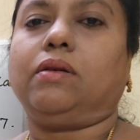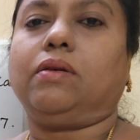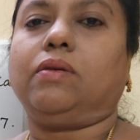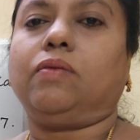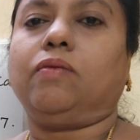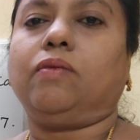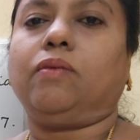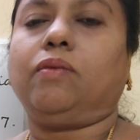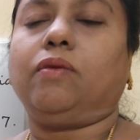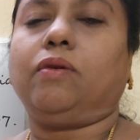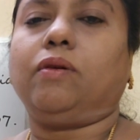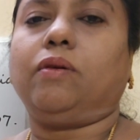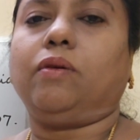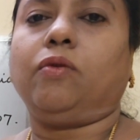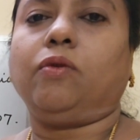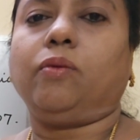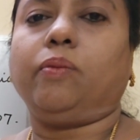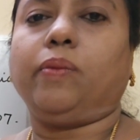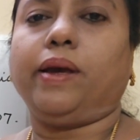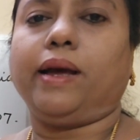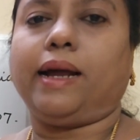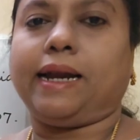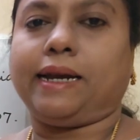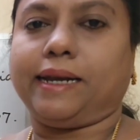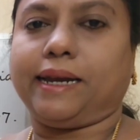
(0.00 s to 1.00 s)
would
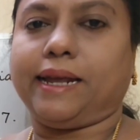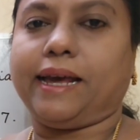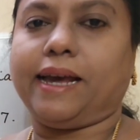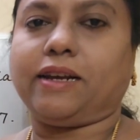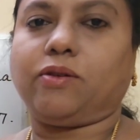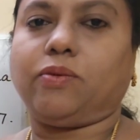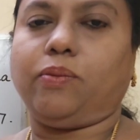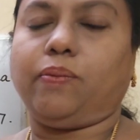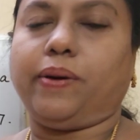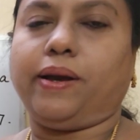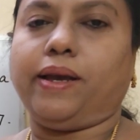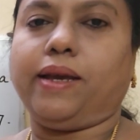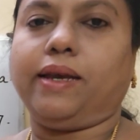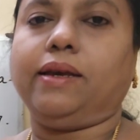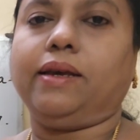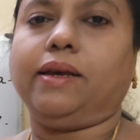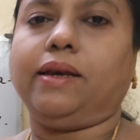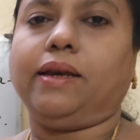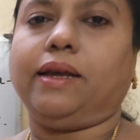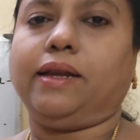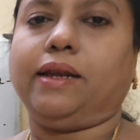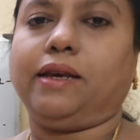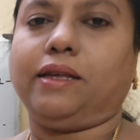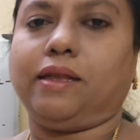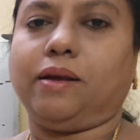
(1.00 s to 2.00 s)
be attacked by
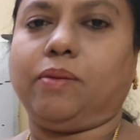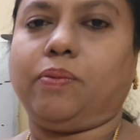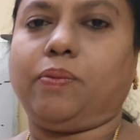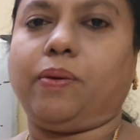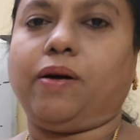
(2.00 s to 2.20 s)
any other